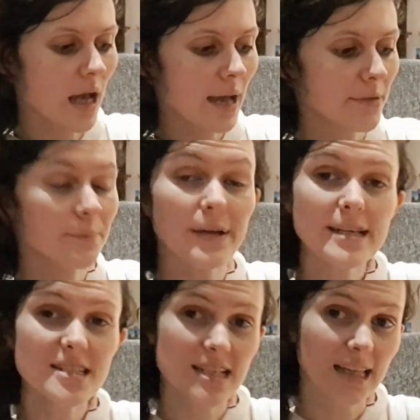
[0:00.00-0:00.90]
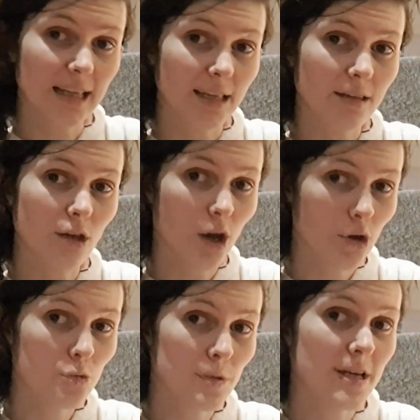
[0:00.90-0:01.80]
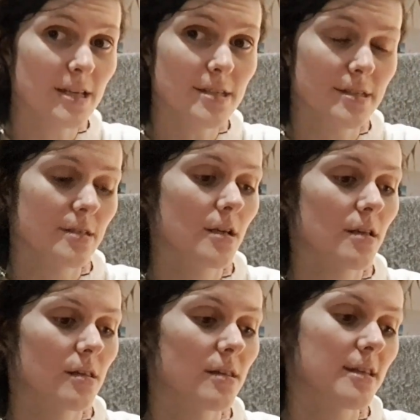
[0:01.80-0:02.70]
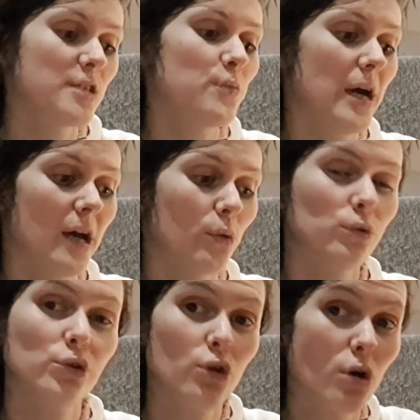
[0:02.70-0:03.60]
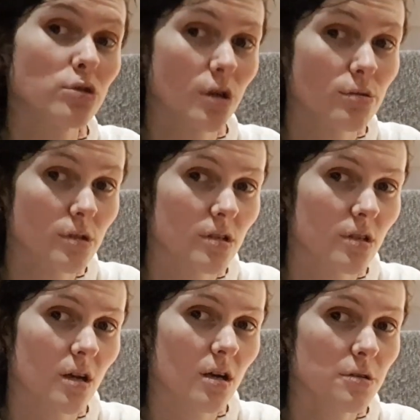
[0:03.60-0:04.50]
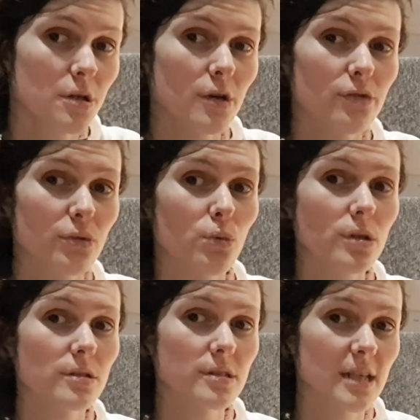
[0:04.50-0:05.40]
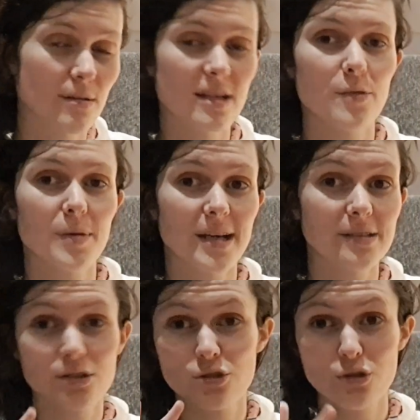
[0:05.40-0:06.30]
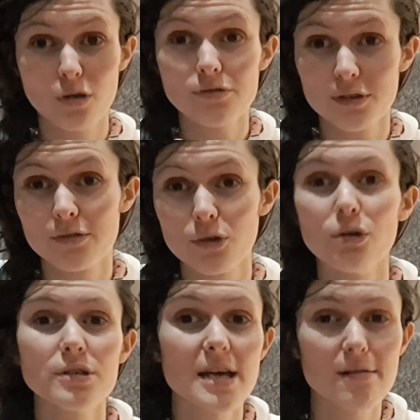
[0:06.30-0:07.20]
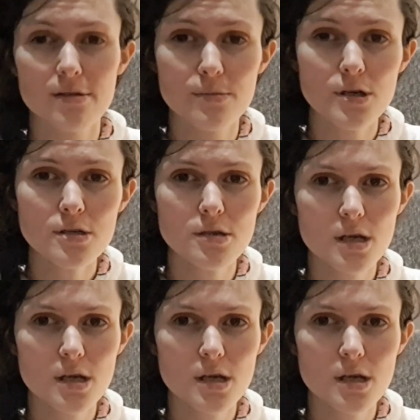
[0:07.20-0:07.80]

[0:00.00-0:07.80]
And basically, the hope is that this bag will not go to the yard, and for once, I will have a bag that's not full of horsehair and mud.